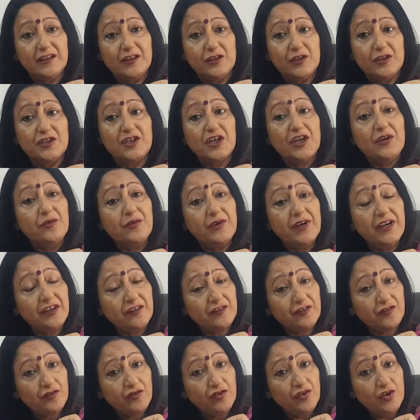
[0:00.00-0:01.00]

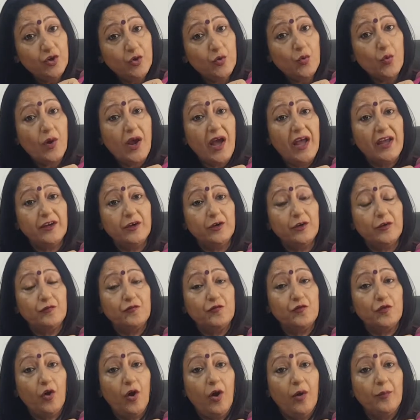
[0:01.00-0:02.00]
generates new kind
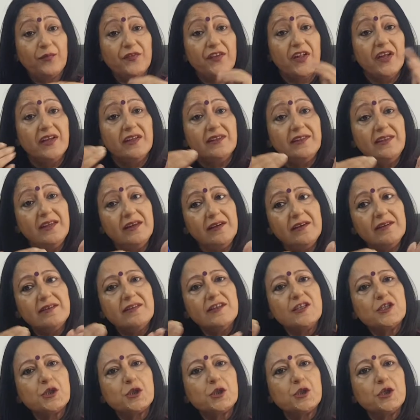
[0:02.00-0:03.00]
of jobs. There is
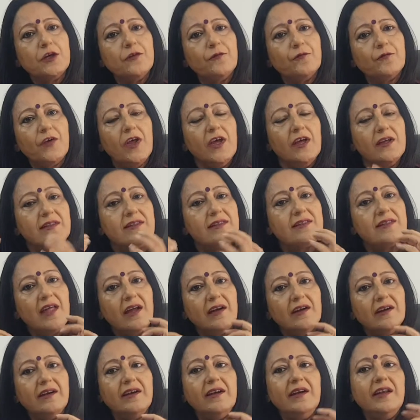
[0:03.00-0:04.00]
a shift.
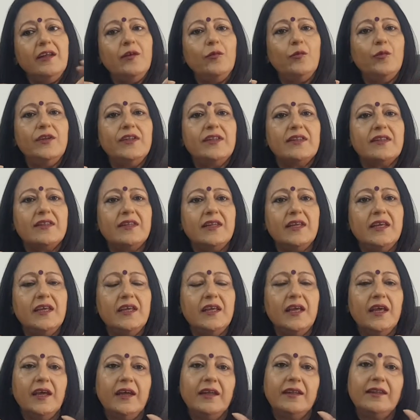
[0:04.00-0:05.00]
Suddenly we
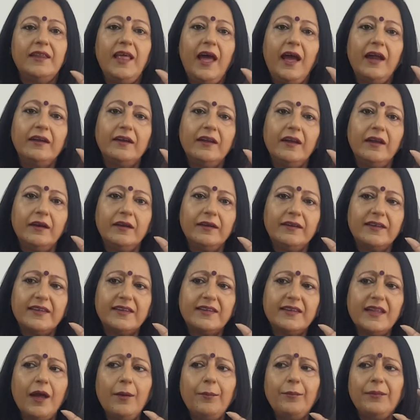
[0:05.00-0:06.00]
see that
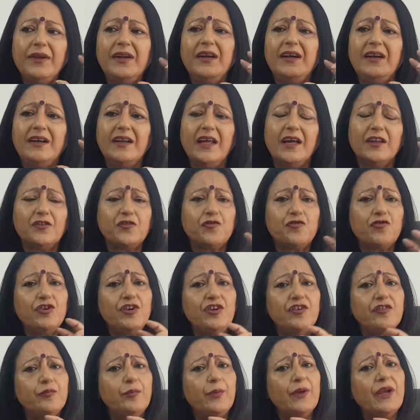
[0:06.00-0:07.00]
some
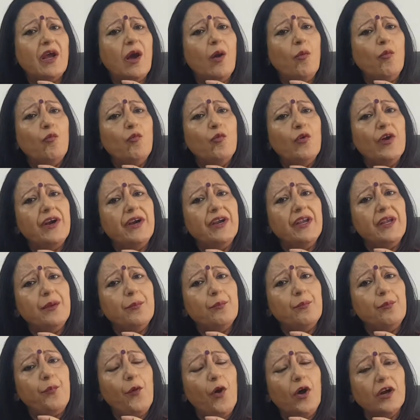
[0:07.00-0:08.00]
industries become very
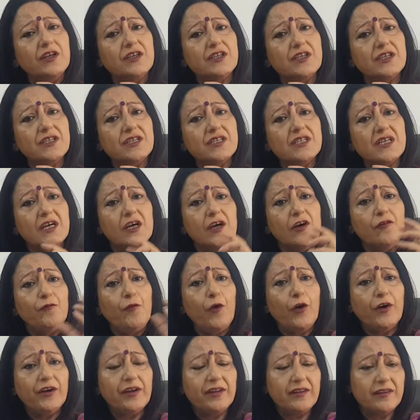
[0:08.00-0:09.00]
important.
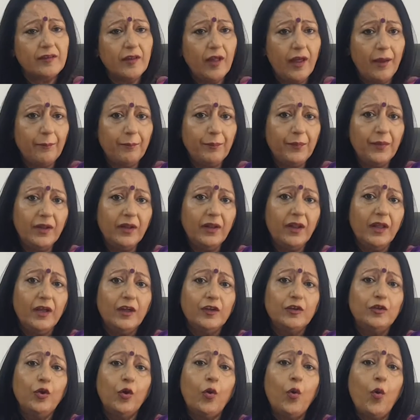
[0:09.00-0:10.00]
For example,
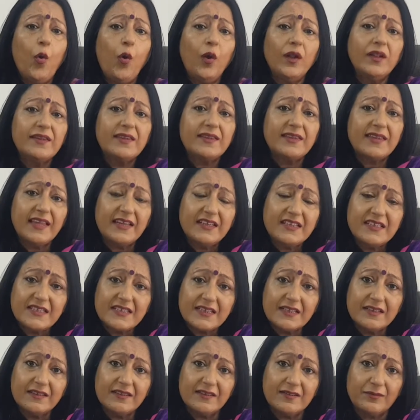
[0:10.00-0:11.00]
the call
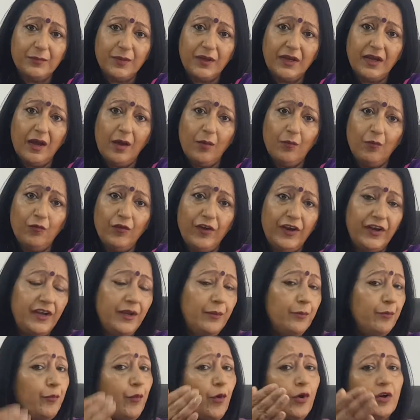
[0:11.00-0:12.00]
centers become very
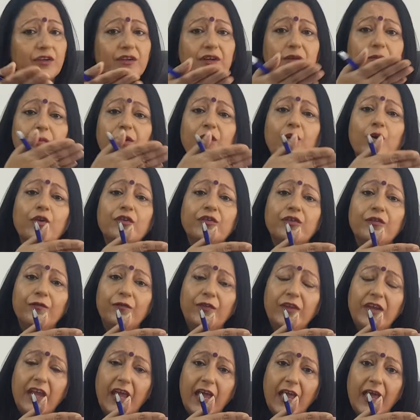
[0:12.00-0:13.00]
important because of
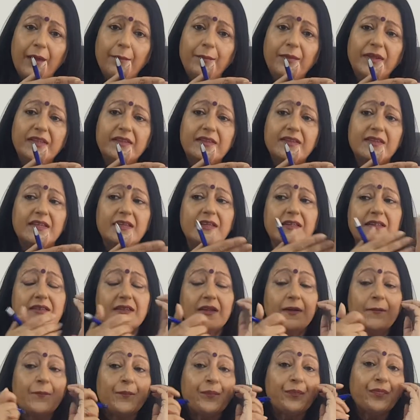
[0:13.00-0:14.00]
the MNCs.
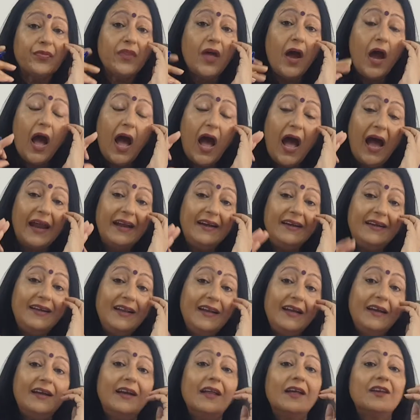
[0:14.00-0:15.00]
The IT
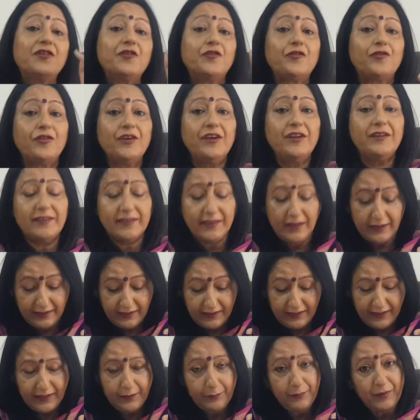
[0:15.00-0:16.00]
industry
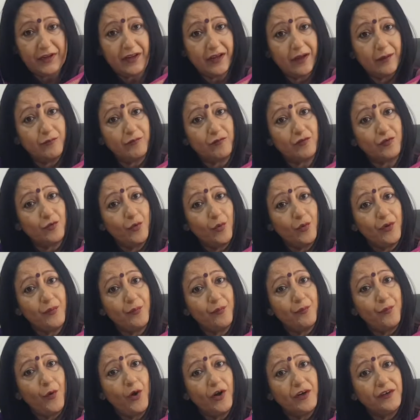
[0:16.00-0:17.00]
suddenly becomes so
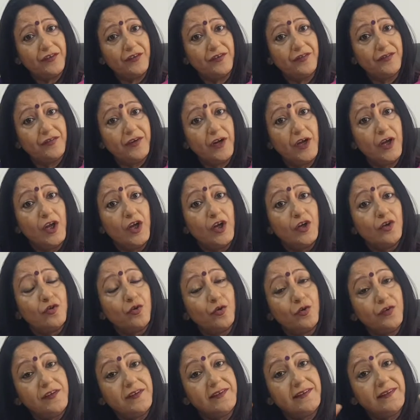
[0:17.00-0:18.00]
important.
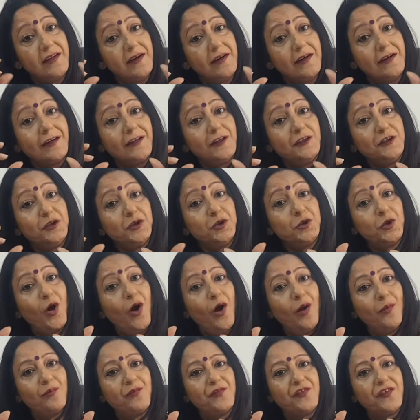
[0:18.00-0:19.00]
So certain
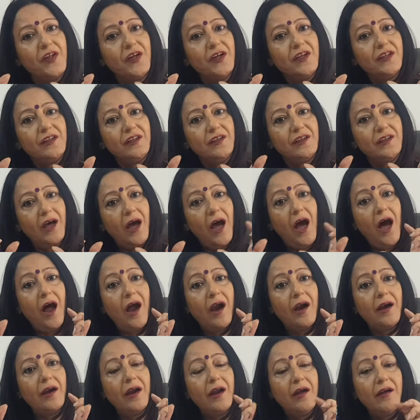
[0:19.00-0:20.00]
jobs
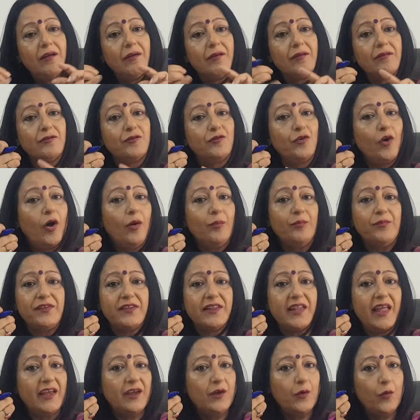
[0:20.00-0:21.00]
are jobs
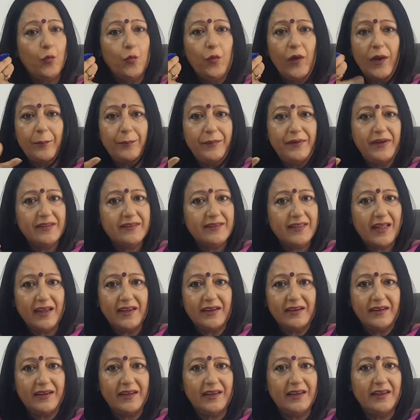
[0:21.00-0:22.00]
like web
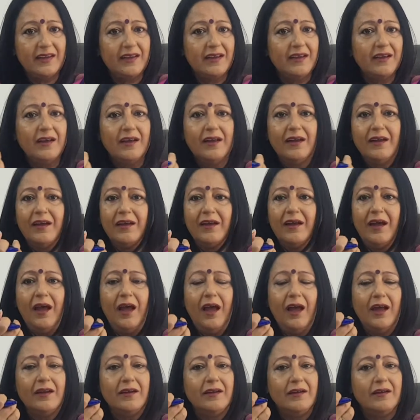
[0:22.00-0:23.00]
designing
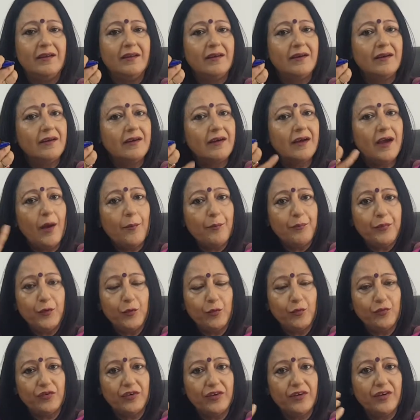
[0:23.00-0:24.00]
and
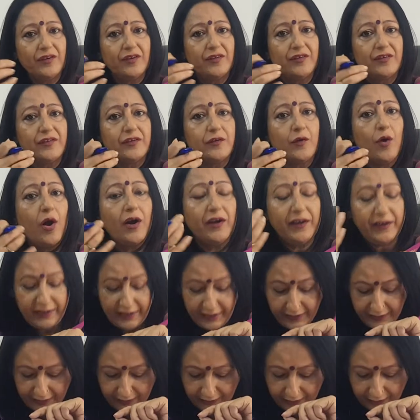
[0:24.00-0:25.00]
computers,
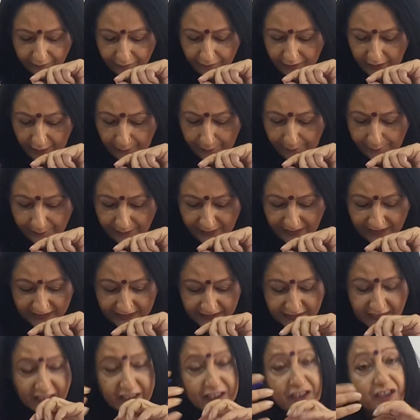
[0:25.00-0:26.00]
content
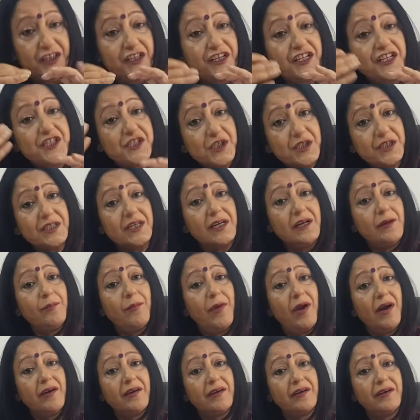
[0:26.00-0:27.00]
development, digital
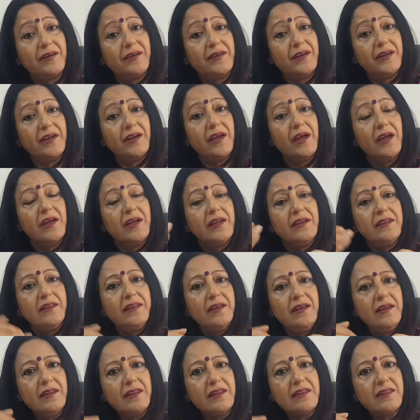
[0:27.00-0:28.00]
marketing.
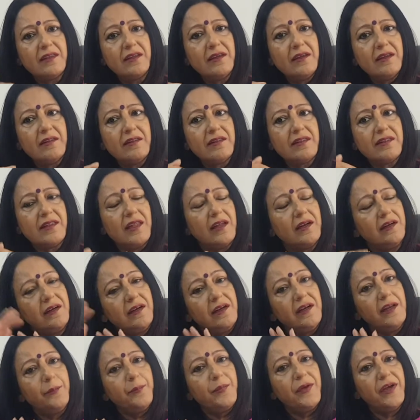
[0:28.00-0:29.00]
These things
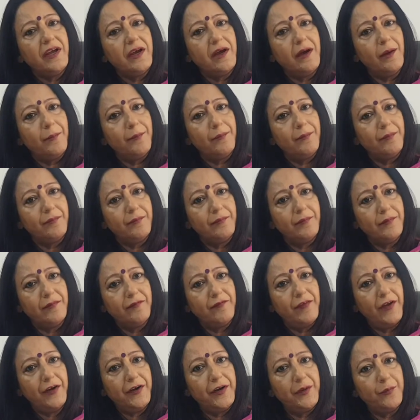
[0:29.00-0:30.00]
suddenly become
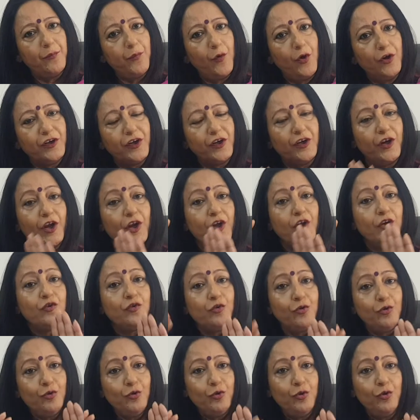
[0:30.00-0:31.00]
very important.
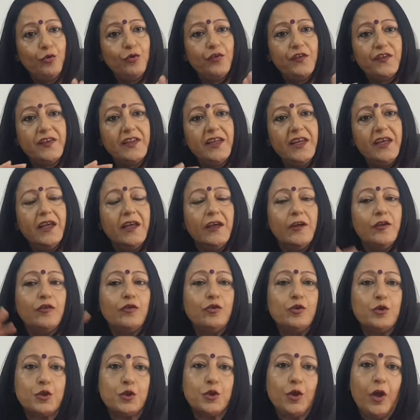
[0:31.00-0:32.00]
So do you see
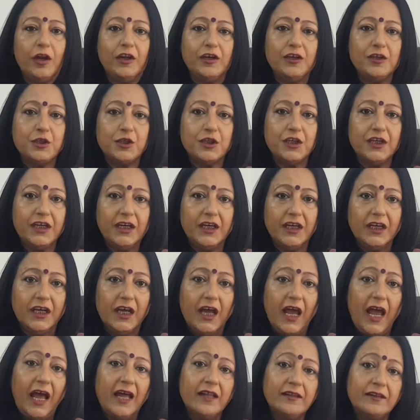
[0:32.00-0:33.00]
sociology,
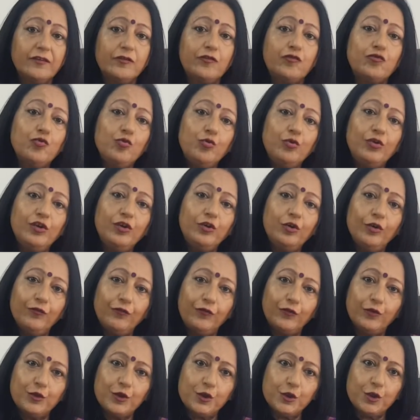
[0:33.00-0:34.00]
as a student
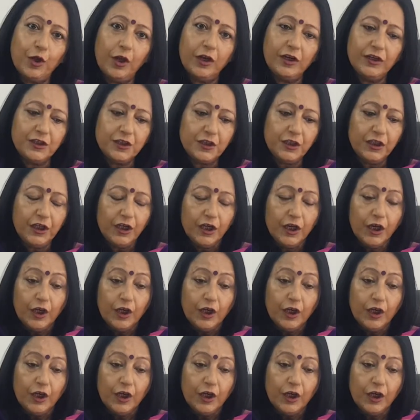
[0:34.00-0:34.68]
of sociology,